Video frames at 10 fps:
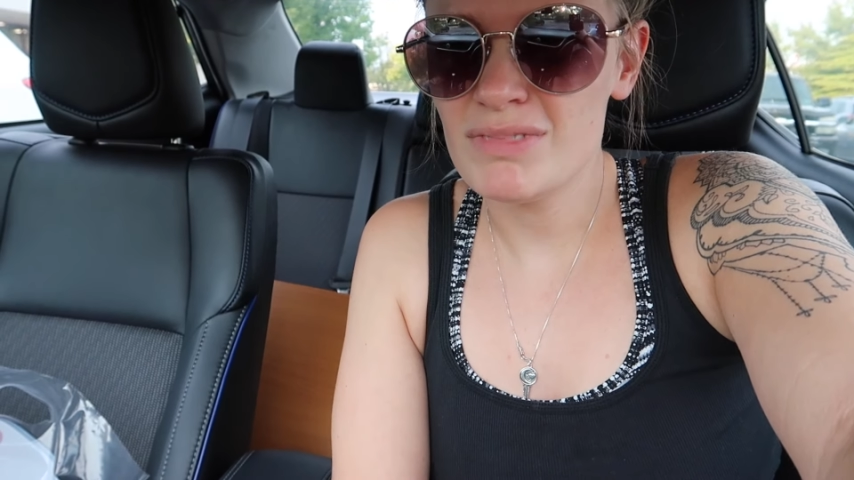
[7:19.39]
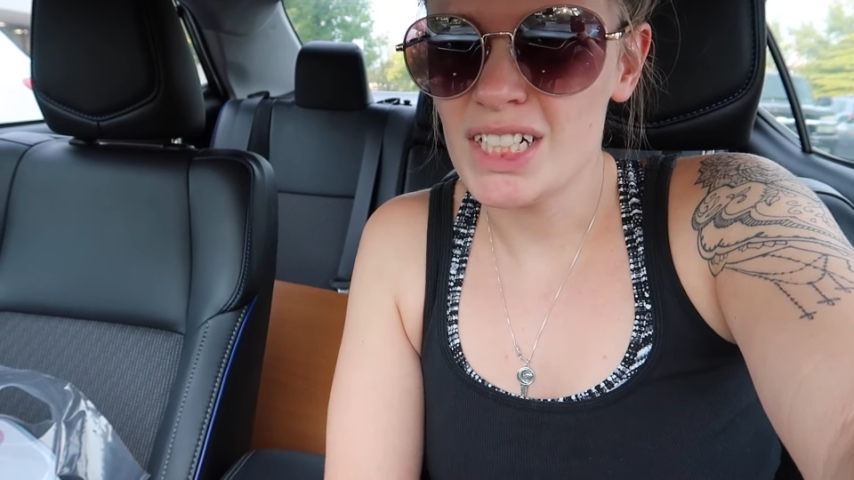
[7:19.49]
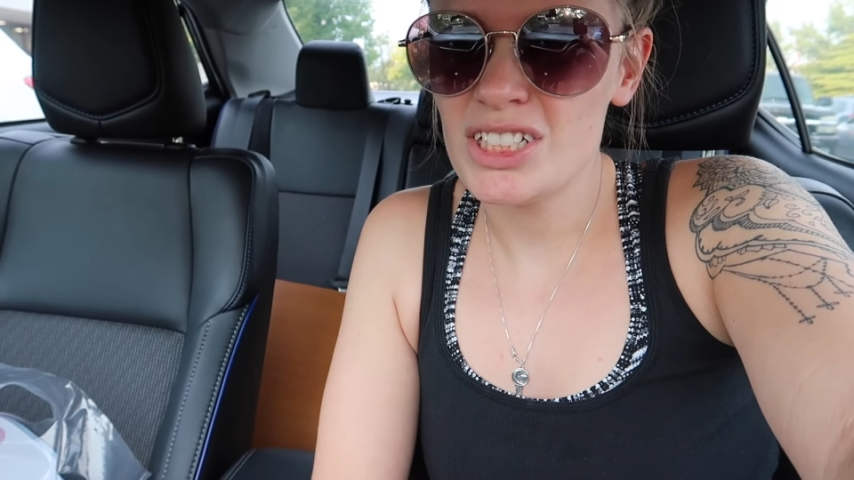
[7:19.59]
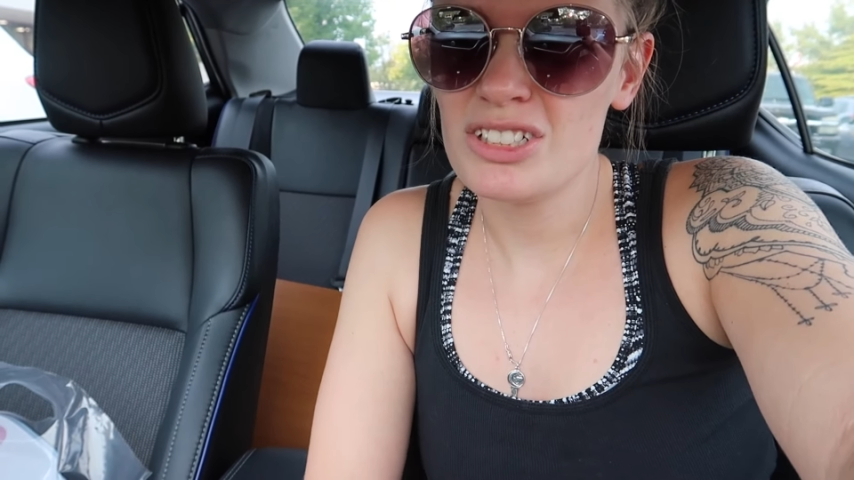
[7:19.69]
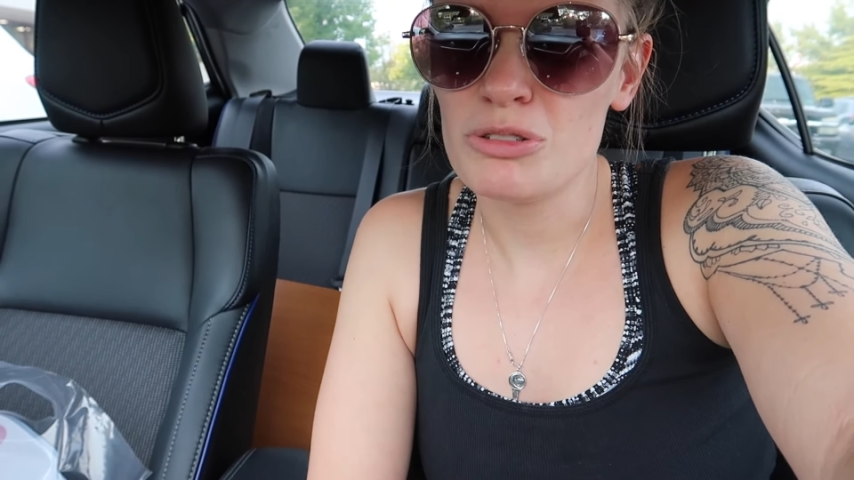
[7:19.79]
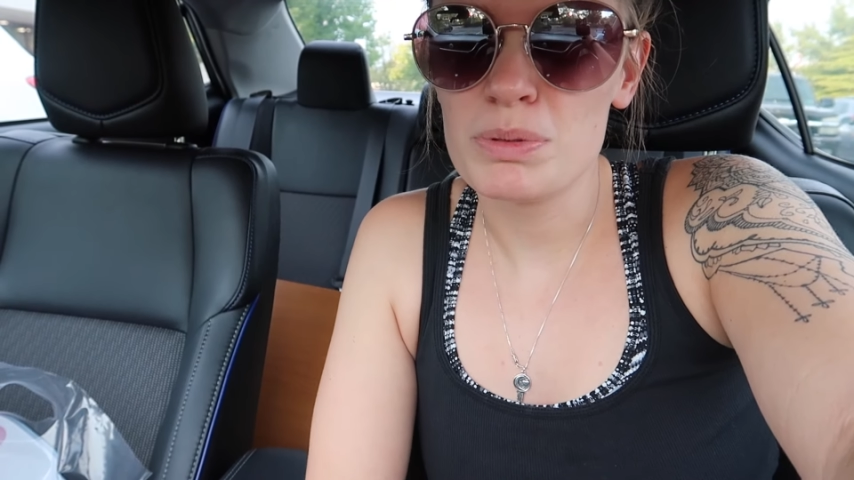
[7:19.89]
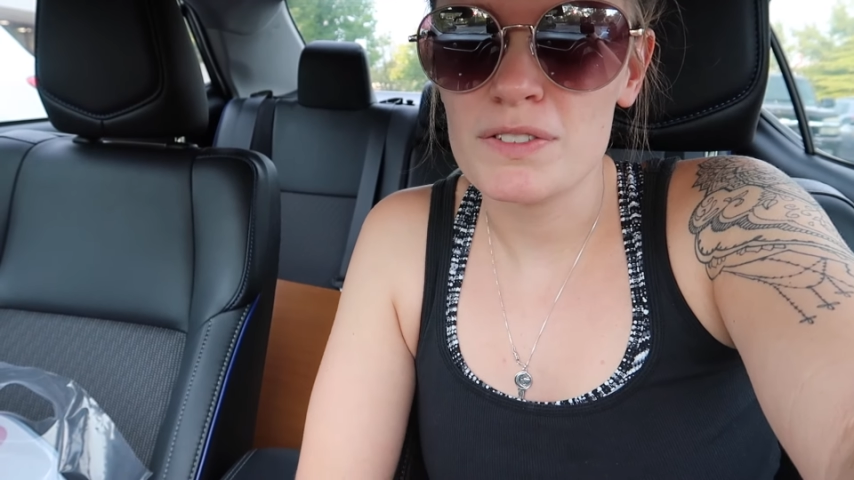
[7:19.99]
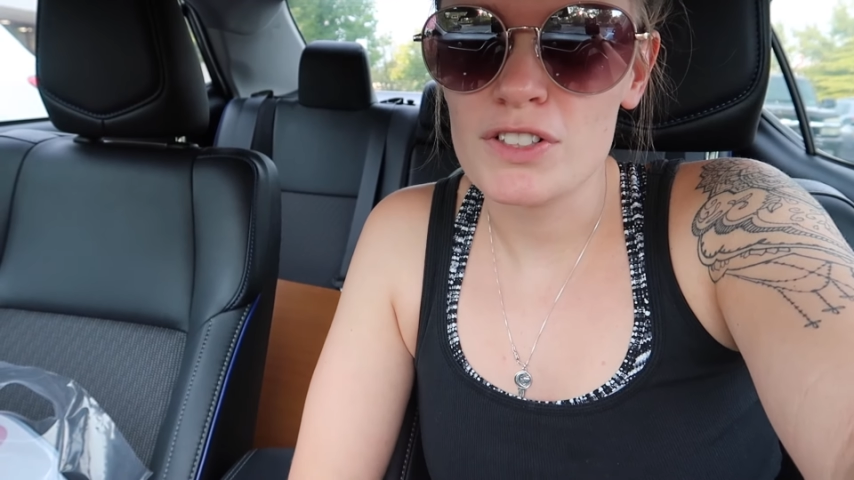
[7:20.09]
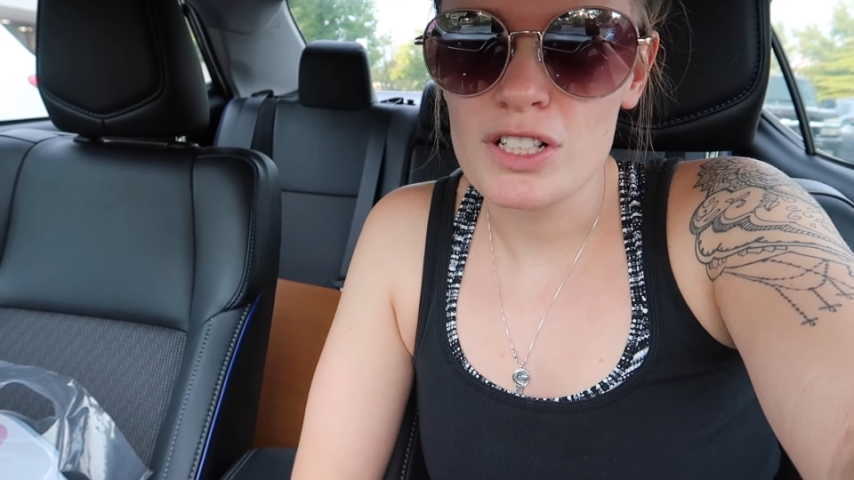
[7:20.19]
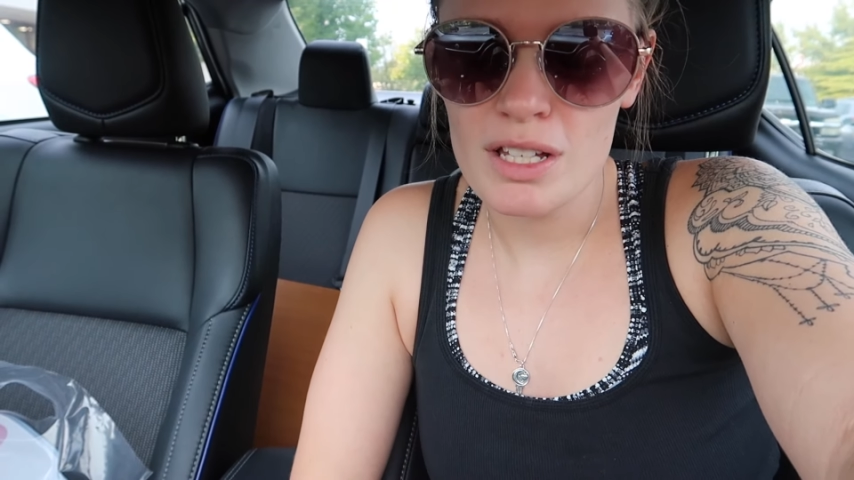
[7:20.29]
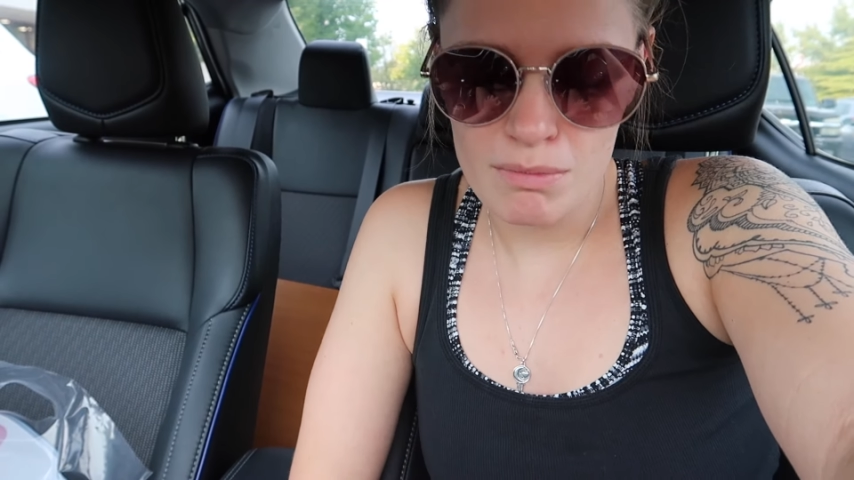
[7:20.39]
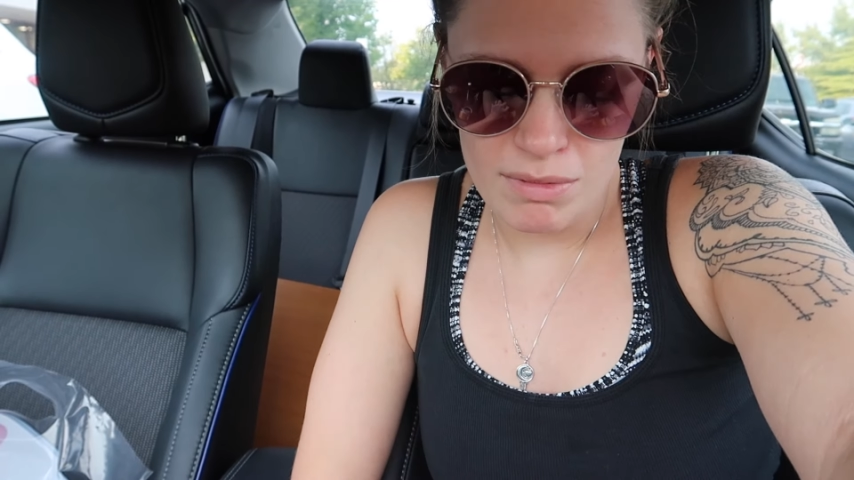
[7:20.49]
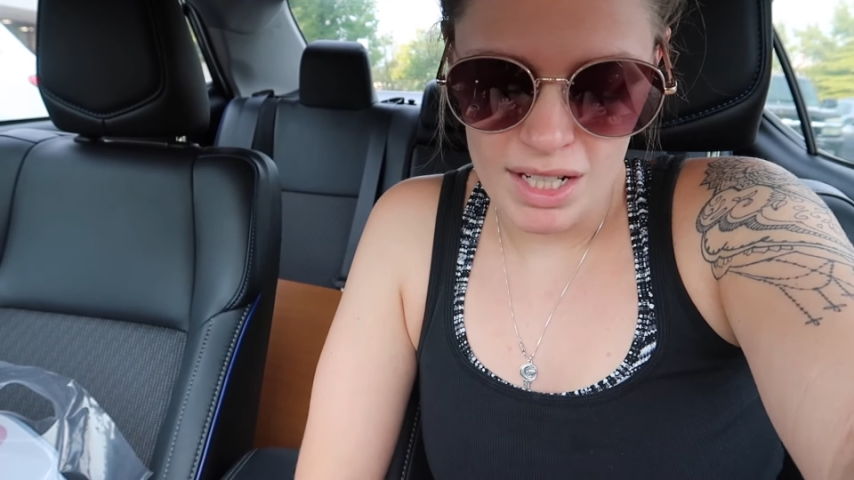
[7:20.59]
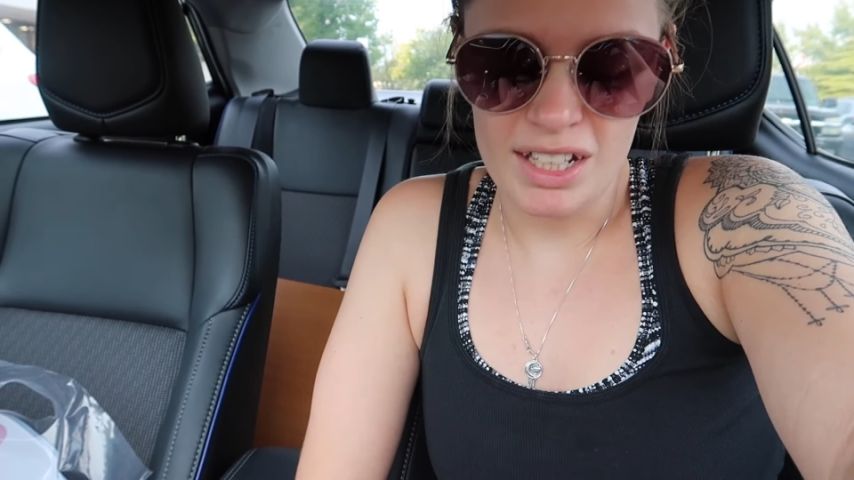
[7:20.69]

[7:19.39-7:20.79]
I just don't prefer them.